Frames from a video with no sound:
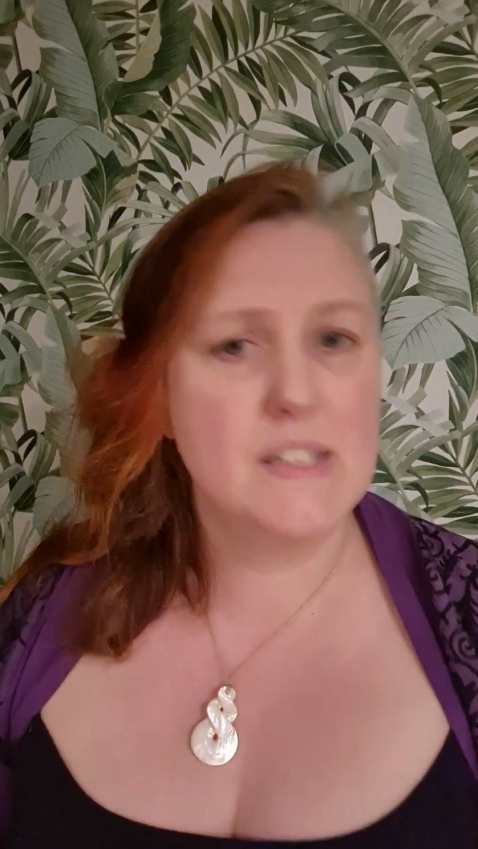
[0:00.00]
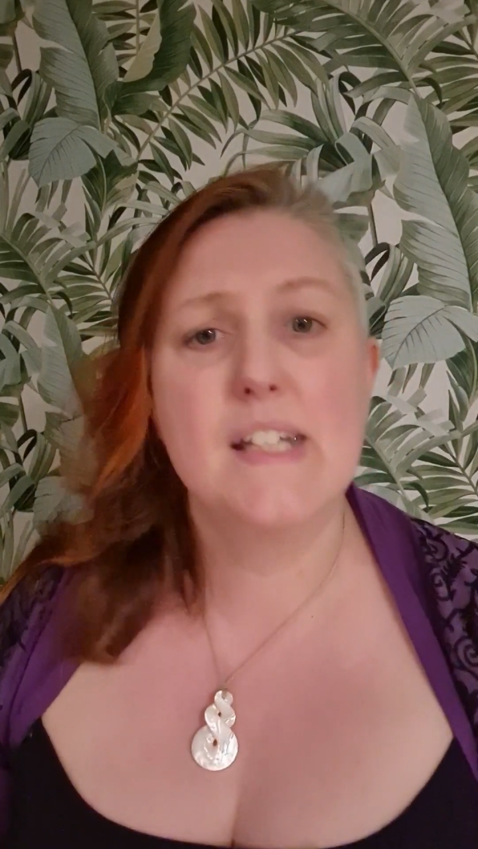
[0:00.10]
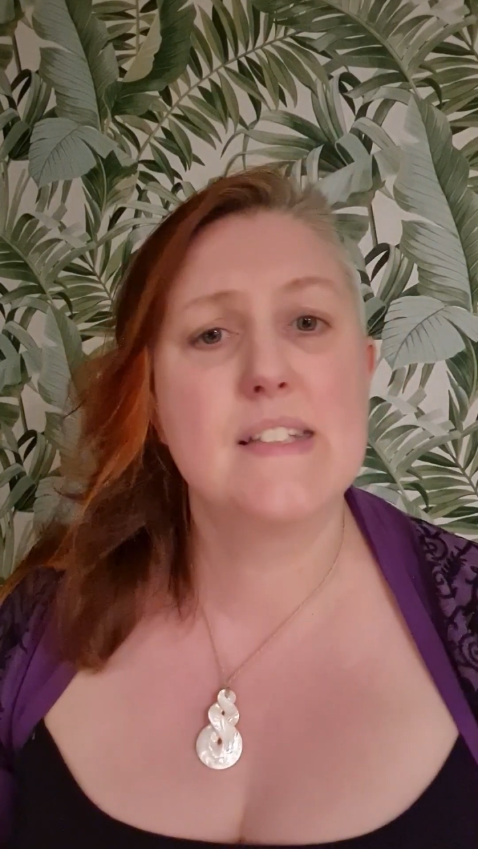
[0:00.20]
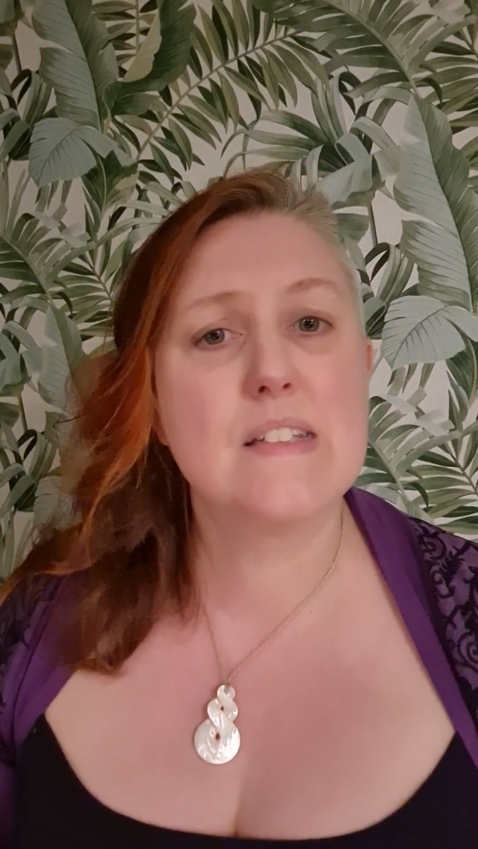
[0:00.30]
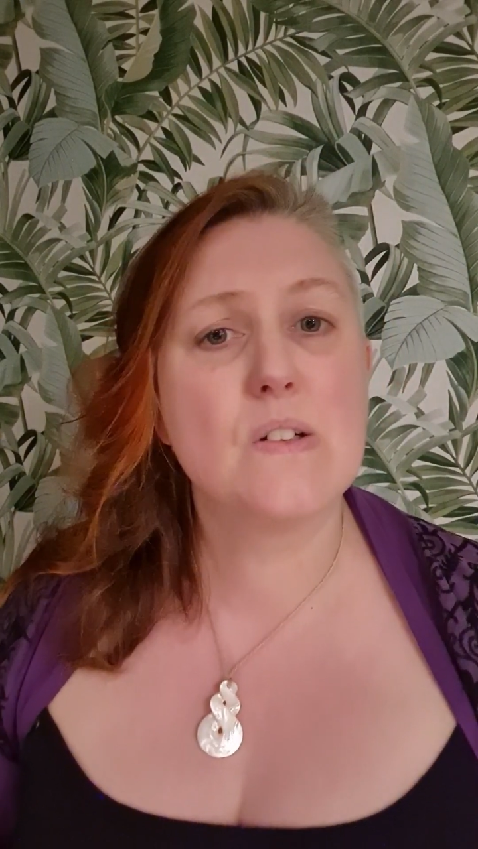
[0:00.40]

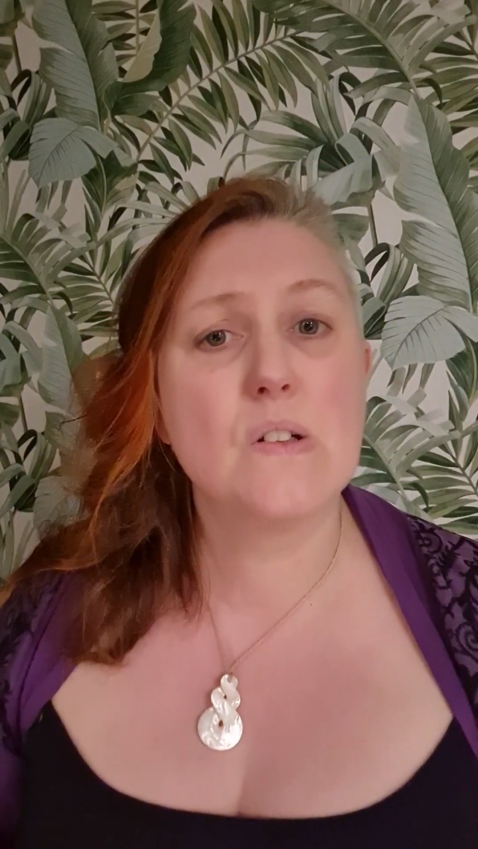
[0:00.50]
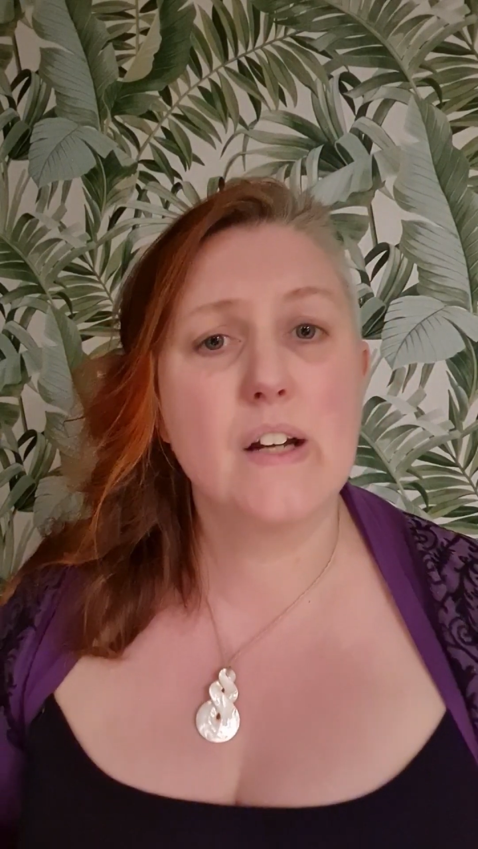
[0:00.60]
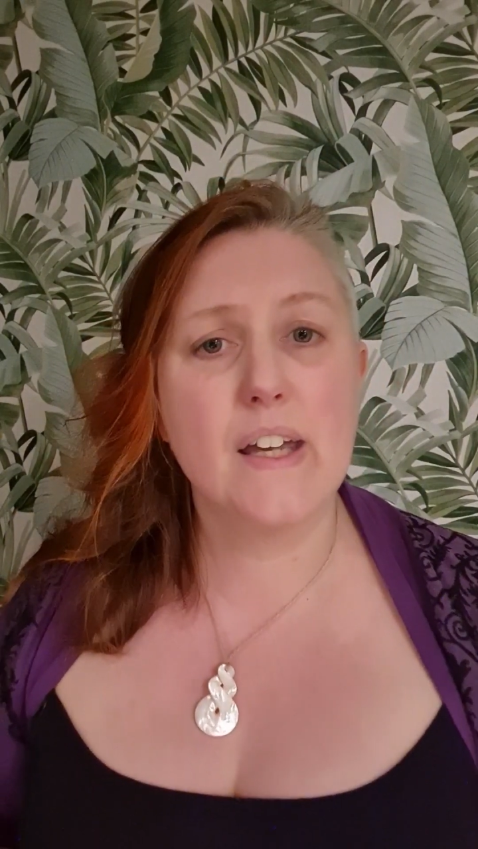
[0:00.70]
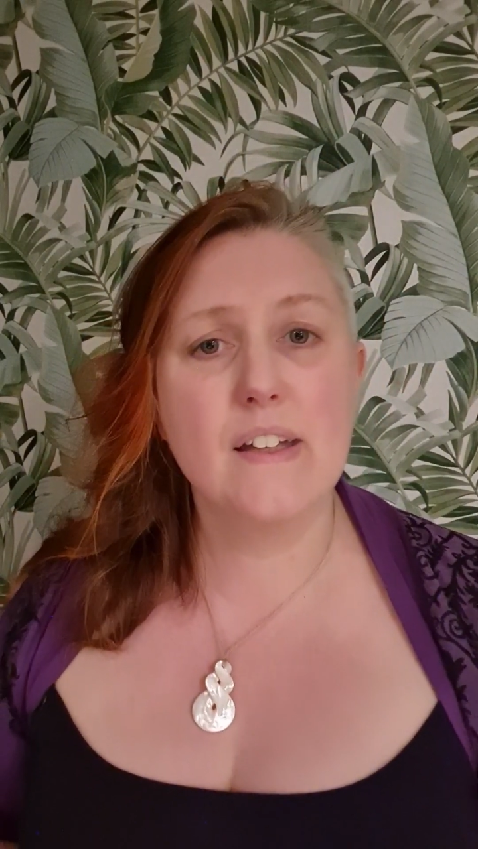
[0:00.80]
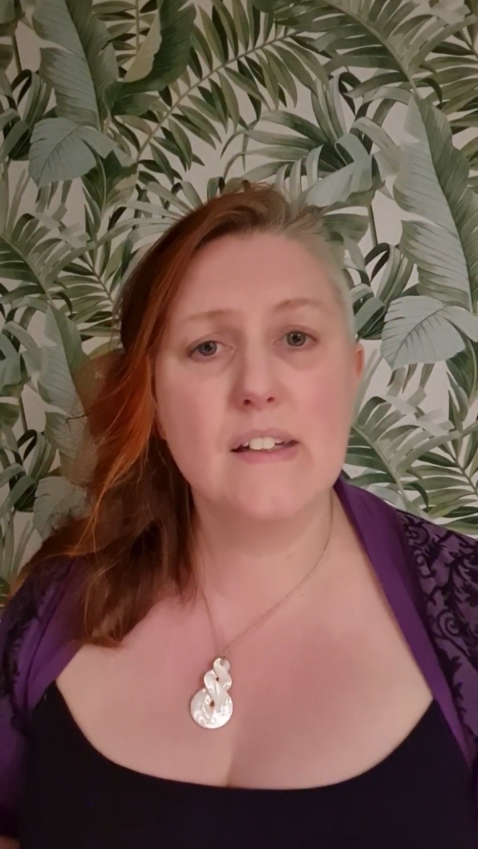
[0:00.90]

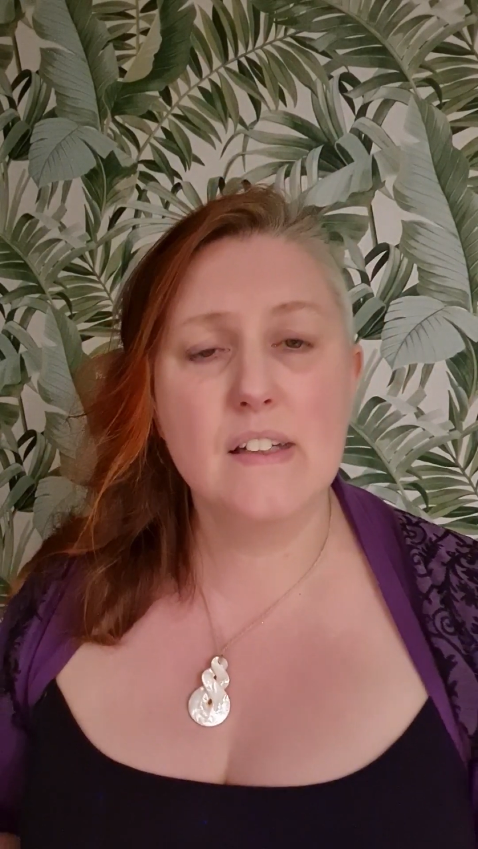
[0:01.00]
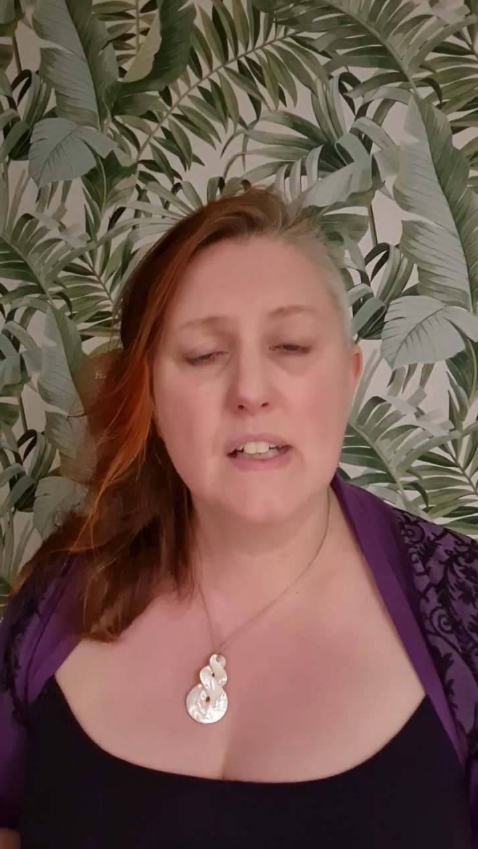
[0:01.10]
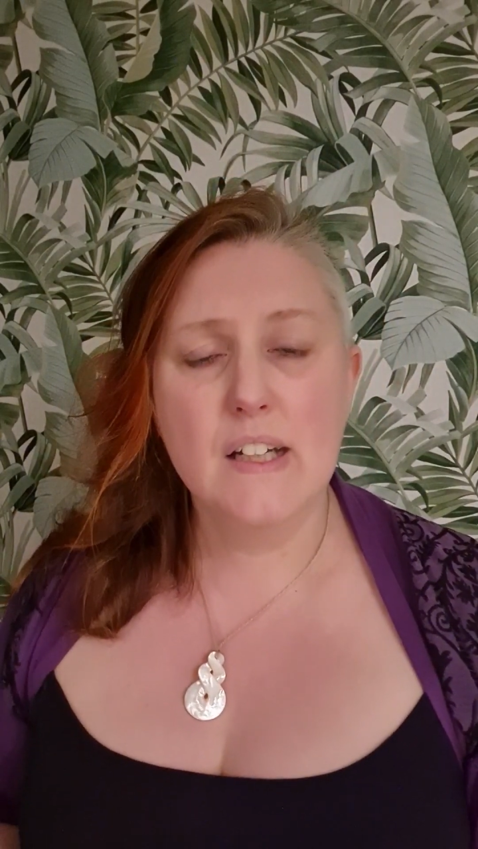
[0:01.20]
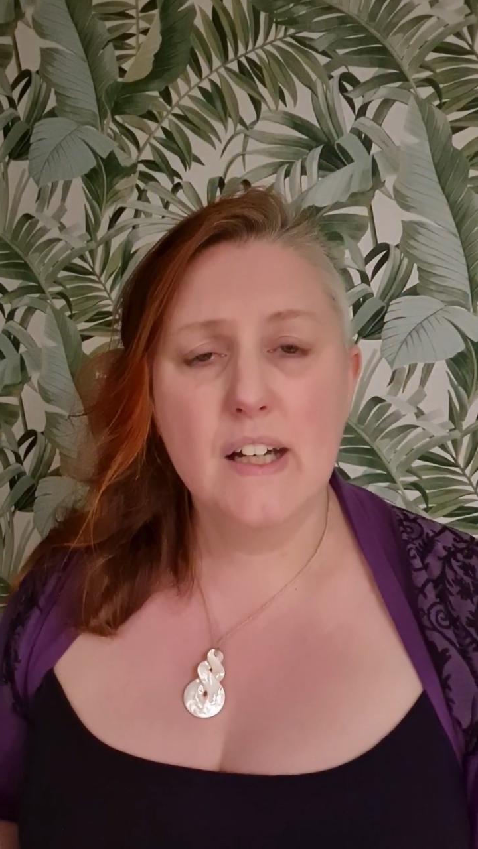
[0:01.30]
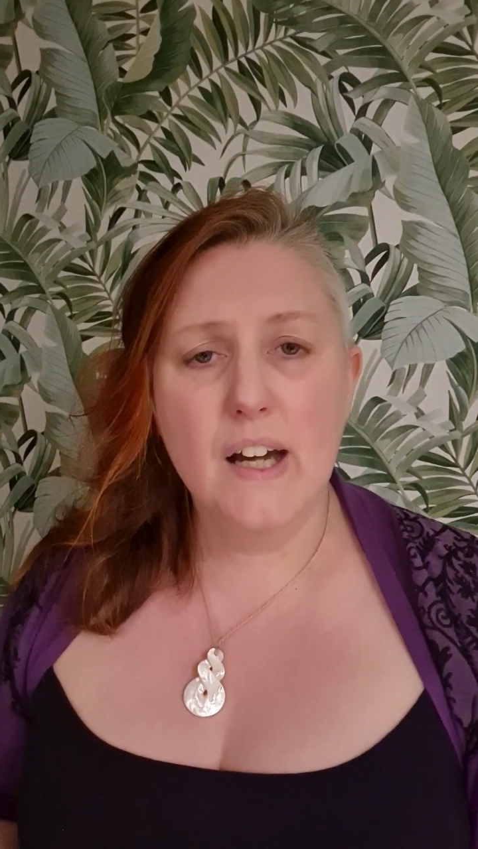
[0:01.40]
historian,
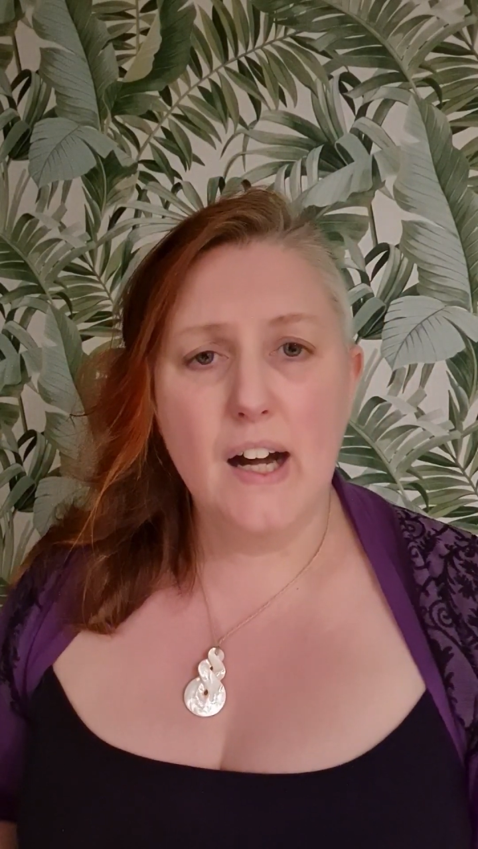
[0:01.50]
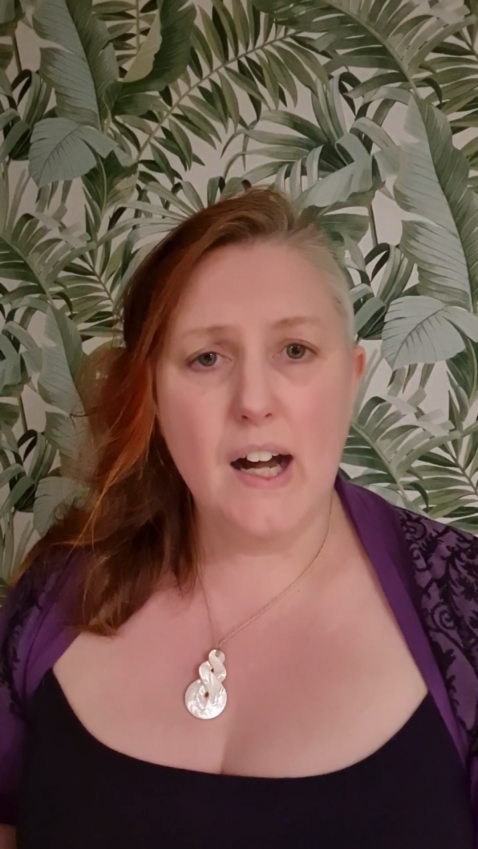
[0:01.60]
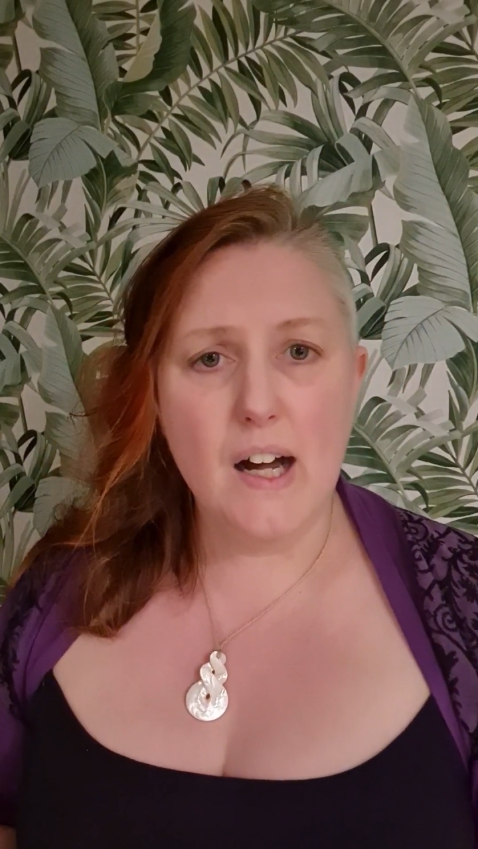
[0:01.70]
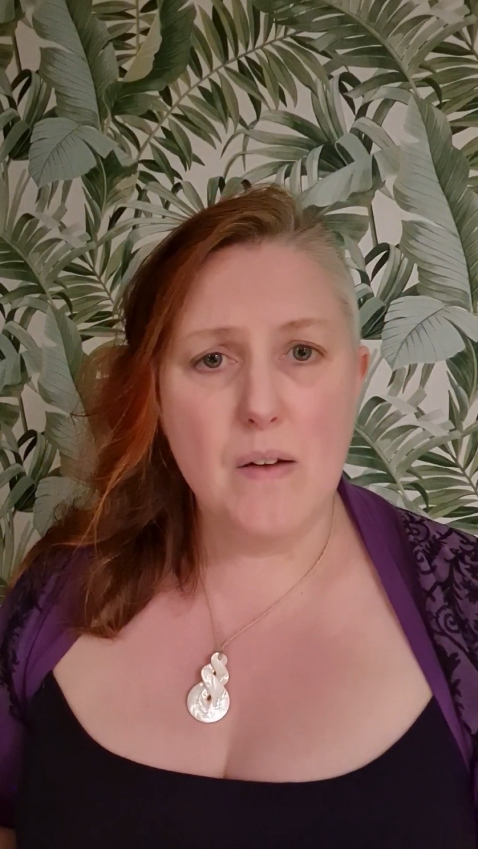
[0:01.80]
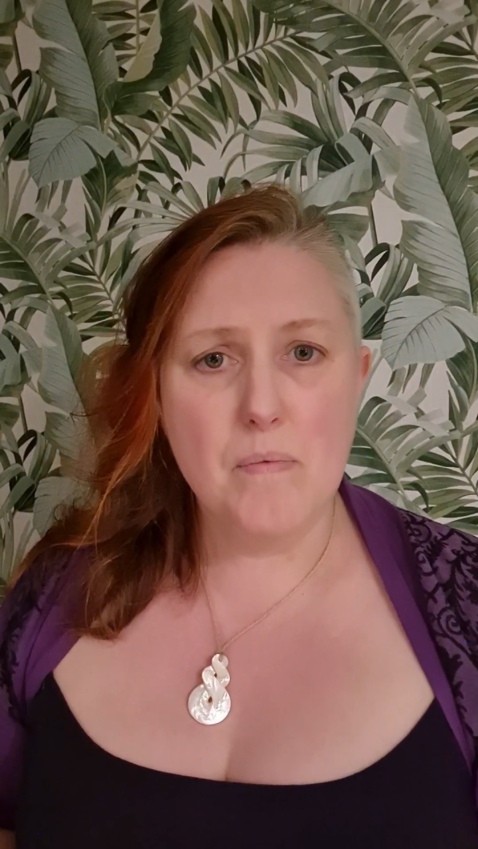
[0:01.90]

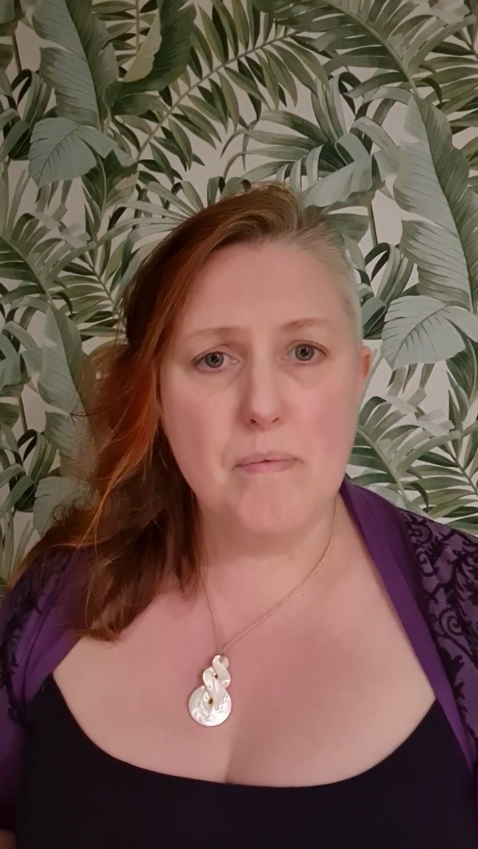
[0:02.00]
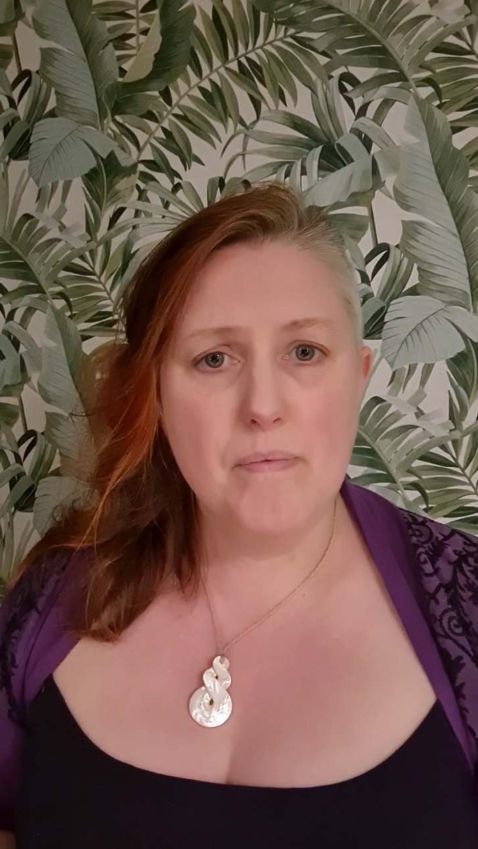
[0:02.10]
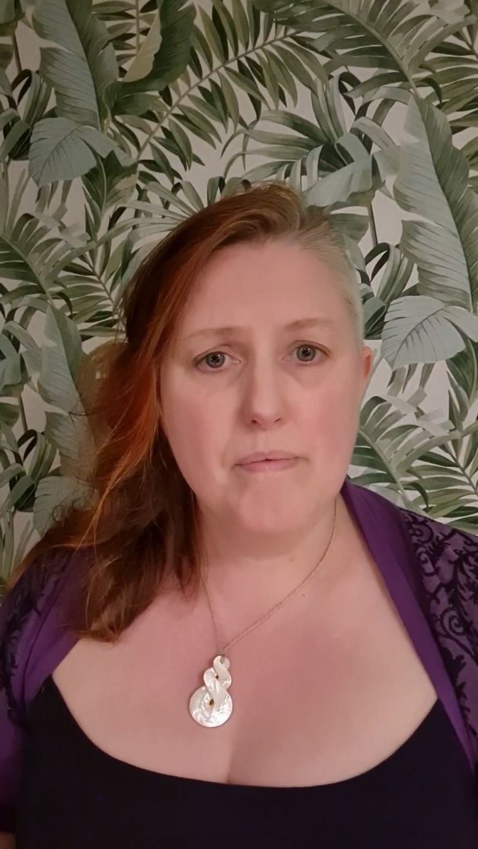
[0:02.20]
and